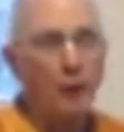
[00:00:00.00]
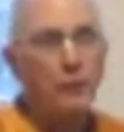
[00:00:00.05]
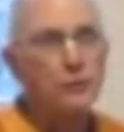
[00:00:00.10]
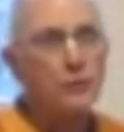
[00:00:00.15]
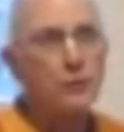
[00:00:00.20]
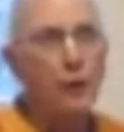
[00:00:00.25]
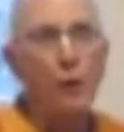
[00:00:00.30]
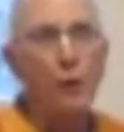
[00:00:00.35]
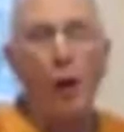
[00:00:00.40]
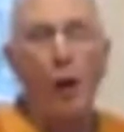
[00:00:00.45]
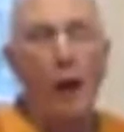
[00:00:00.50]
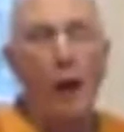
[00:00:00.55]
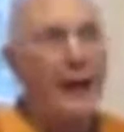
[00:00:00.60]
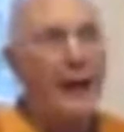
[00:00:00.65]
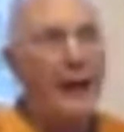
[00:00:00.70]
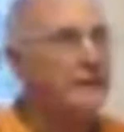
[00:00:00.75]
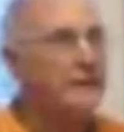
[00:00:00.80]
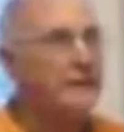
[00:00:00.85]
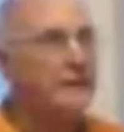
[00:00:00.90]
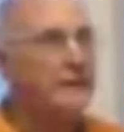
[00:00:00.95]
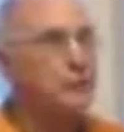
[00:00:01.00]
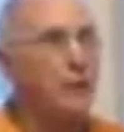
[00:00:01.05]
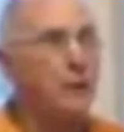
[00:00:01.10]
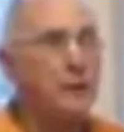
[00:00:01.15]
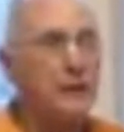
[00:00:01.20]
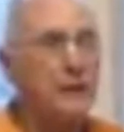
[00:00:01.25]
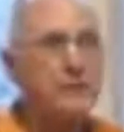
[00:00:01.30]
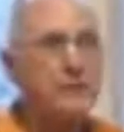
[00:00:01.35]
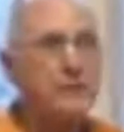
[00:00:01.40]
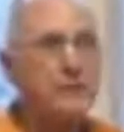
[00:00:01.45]
So, and that's the
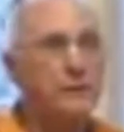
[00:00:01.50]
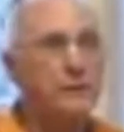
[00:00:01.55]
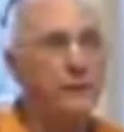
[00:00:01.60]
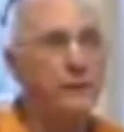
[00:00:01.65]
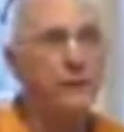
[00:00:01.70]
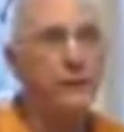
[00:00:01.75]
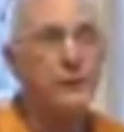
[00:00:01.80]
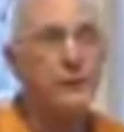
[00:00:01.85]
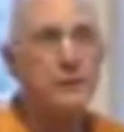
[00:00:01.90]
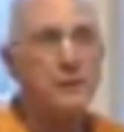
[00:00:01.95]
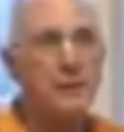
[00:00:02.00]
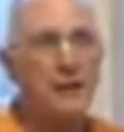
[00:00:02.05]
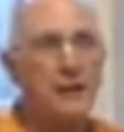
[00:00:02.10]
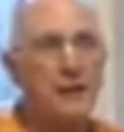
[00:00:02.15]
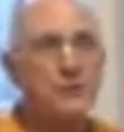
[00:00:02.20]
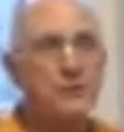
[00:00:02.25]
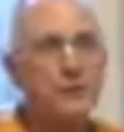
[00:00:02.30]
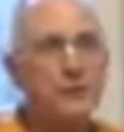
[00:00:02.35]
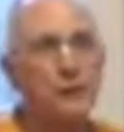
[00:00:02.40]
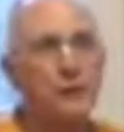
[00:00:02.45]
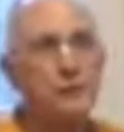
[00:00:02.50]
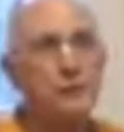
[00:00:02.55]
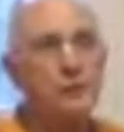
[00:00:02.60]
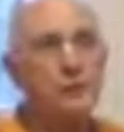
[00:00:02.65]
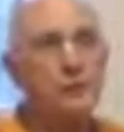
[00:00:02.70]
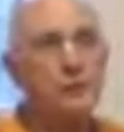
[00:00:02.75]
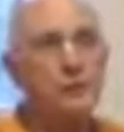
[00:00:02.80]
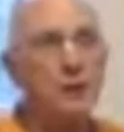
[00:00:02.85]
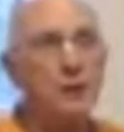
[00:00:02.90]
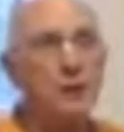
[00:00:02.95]
lesson, the first lesson
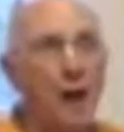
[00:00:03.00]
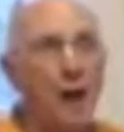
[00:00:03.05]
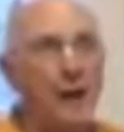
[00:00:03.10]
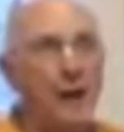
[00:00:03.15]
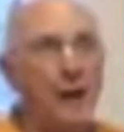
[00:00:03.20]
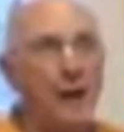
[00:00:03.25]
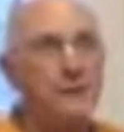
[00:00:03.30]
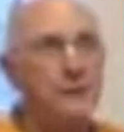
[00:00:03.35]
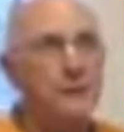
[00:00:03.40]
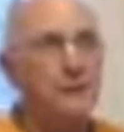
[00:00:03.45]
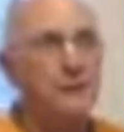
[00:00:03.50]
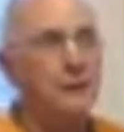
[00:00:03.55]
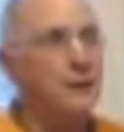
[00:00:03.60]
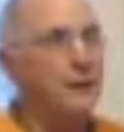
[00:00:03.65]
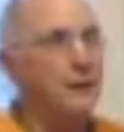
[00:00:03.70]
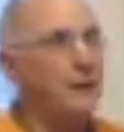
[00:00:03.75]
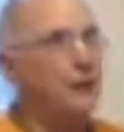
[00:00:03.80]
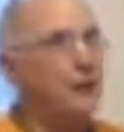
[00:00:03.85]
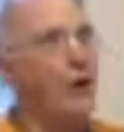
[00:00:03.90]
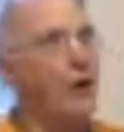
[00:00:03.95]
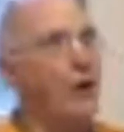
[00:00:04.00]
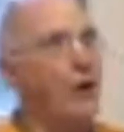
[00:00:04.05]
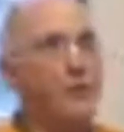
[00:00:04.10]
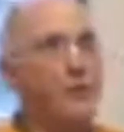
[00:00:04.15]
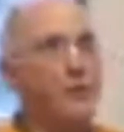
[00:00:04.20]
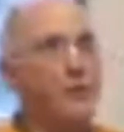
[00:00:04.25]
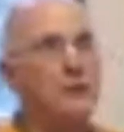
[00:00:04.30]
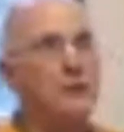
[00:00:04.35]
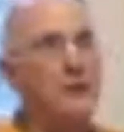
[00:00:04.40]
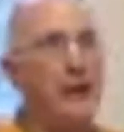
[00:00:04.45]
Arjuna got. Here are
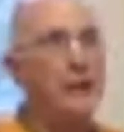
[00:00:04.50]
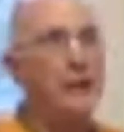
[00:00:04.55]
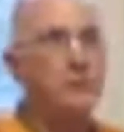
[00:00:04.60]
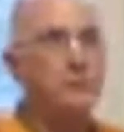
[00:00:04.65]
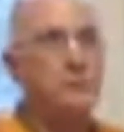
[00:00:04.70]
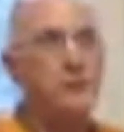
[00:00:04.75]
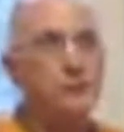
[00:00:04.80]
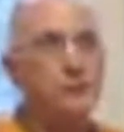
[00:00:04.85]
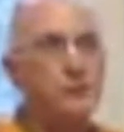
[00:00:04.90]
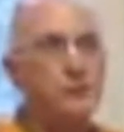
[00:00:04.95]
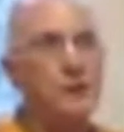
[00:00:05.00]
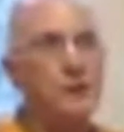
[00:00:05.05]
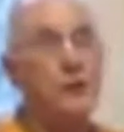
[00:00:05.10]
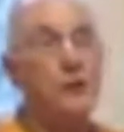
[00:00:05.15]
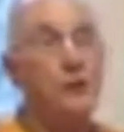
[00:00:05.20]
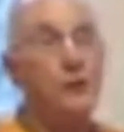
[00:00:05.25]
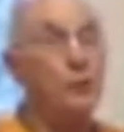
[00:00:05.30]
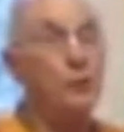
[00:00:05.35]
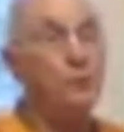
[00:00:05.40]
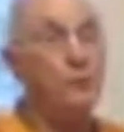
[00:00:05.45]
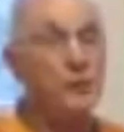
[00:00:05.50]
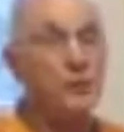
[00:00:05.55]
your attachments. Your